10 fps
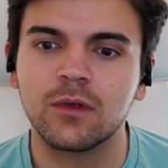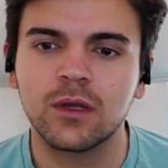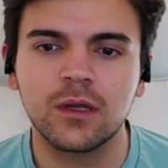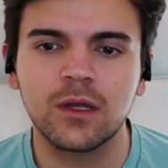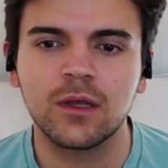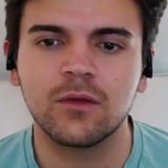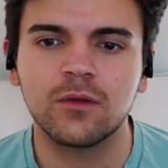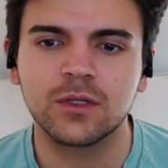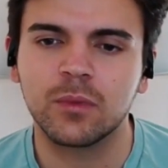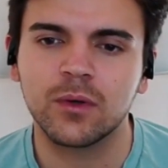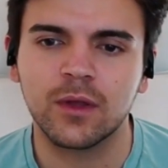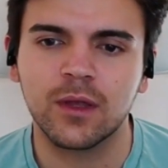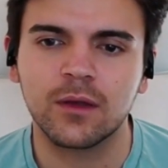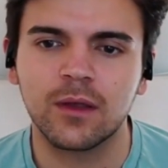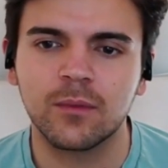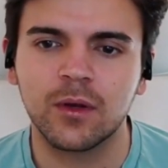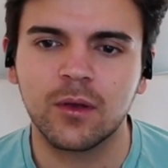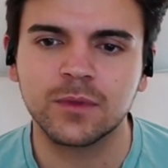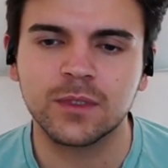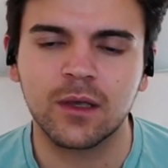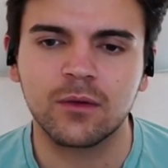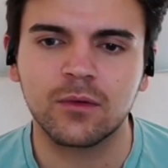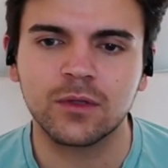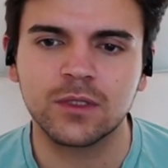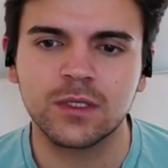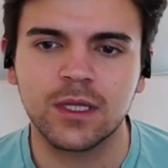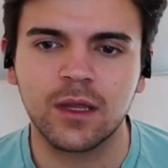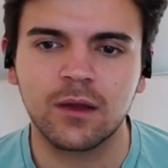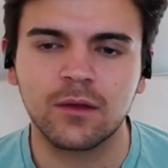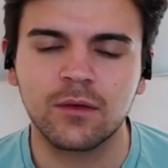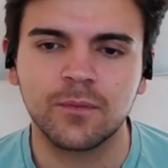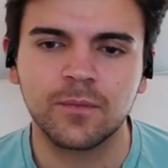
need to build that MLOps cycle and sustain it?